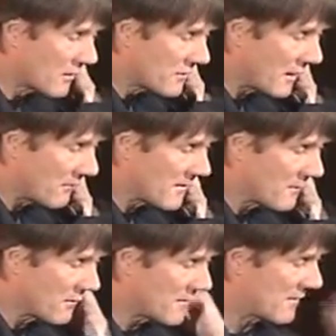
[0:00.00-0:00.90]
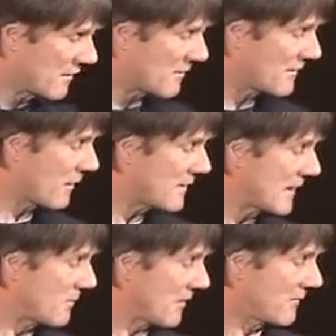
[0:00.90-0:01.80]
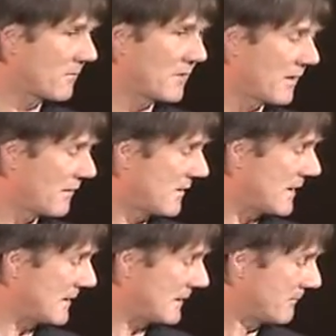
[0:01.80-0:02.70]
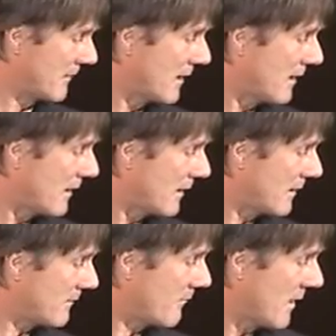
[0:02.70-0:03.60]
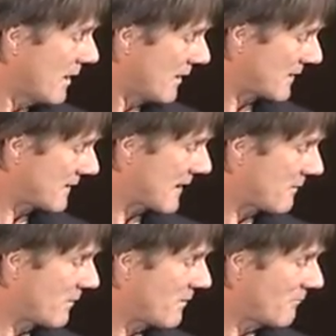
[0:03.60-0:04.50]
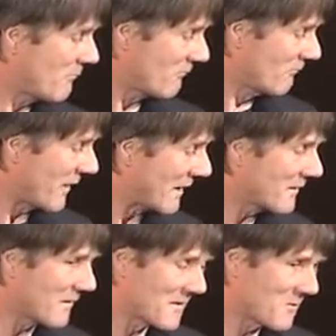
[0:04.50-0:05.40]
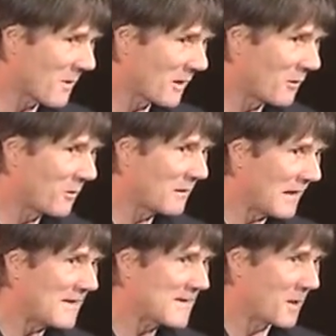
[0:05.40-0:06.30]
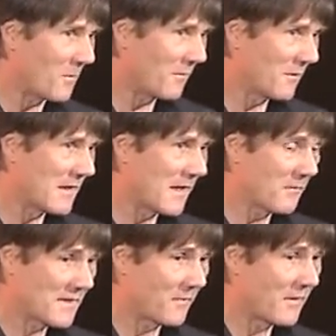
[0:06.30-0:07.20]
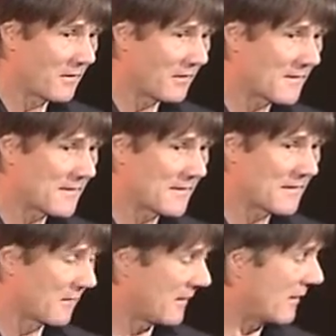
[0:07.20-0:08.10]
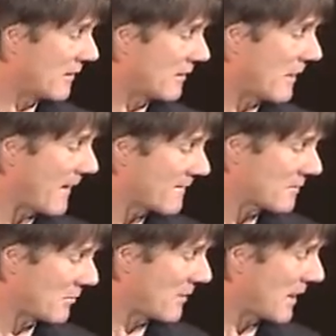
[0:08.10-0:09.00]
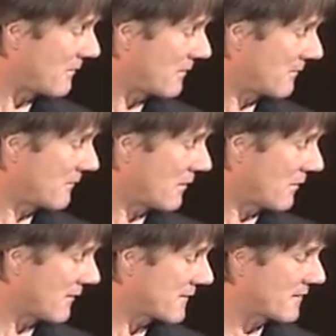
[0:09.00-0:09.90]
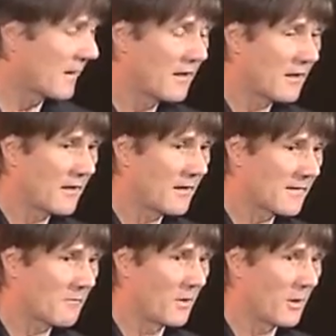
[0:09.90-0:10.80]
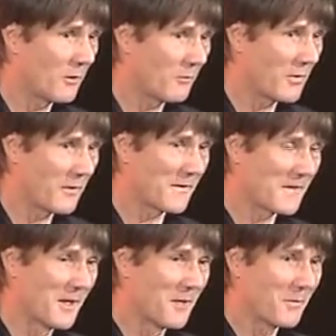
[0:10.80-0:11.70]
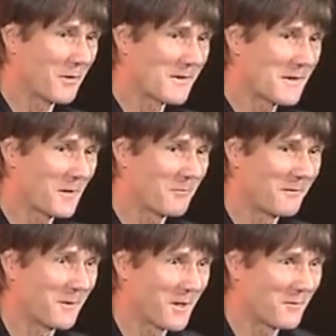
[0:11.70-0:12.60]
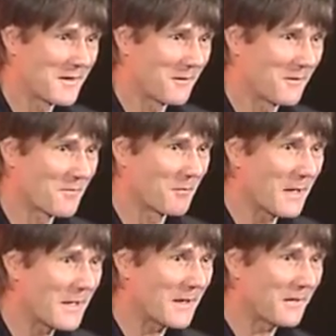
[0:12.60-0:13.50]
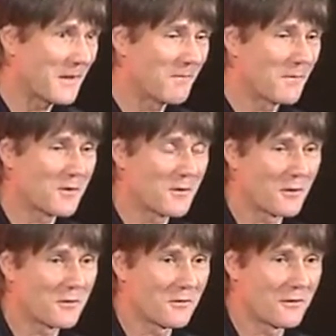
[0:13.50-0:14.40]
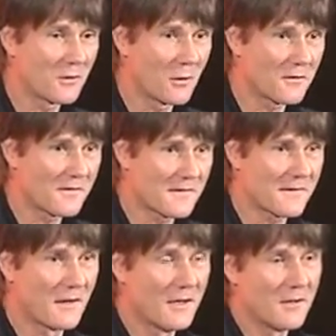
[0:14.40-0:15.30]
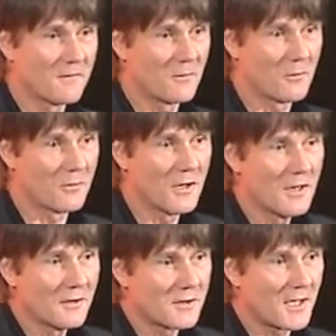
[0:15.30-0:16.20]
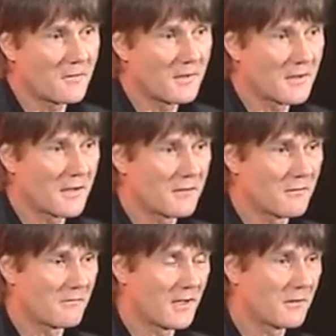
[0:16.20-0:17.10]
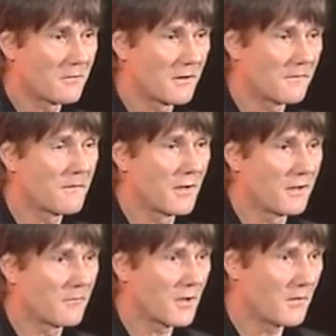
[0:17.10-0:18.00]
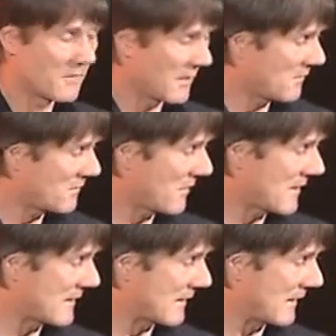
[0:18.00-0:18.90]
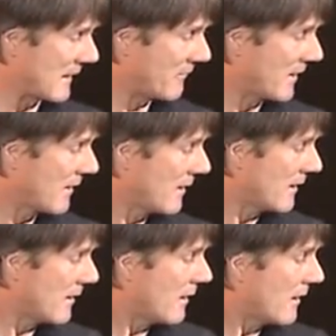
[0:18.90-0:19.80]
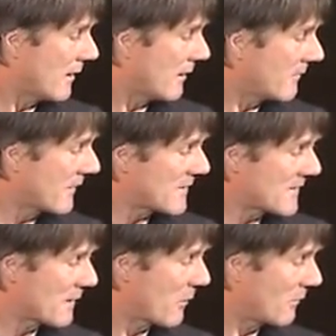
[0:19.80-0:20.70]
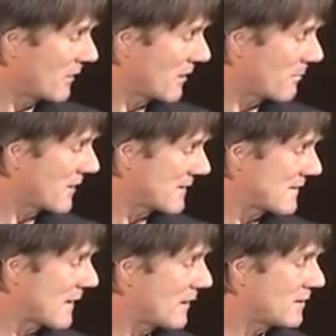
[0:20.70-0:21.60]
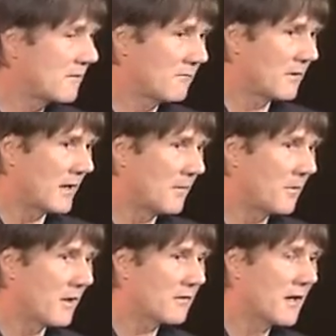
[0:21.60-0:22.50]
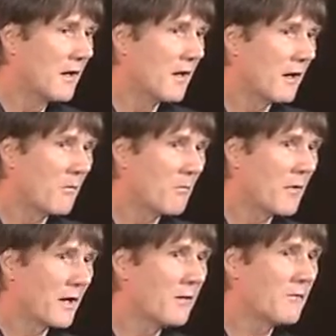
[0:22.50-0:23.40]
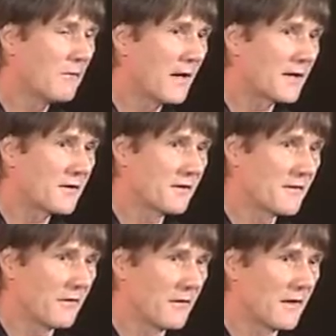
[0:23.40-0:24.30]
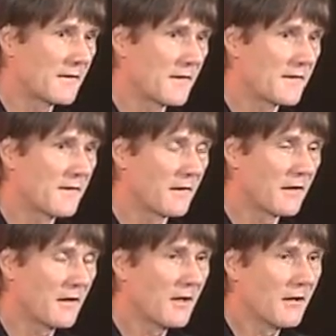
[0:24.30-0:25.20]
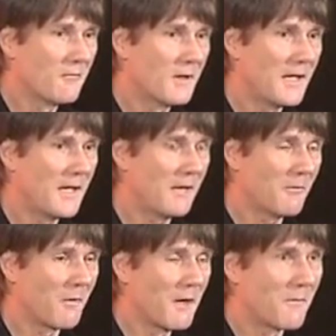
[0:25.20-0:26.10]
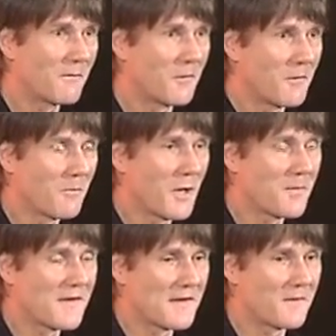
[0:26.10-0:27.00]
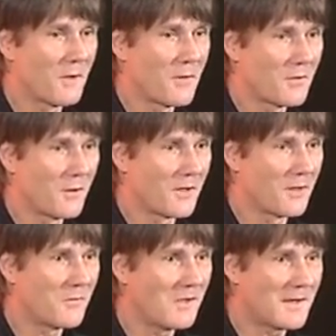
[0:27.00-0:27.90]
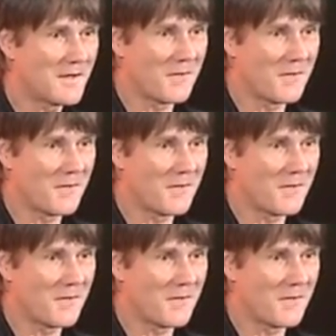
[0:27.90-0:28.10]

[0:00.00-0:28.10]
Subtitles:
share resources. So you're starting a bit from the other end. As I say, we think that there's quite a long lead time if you're dealing with something like distance learning, that you have to prepare in advance. And we hope that by the time we've got our materials prepared, the infrastructure and the costs for sharing data around will have come down dramatically. This is a whole other presentation, really, but my own reflections on this is that really, for the purposes of our program, we need to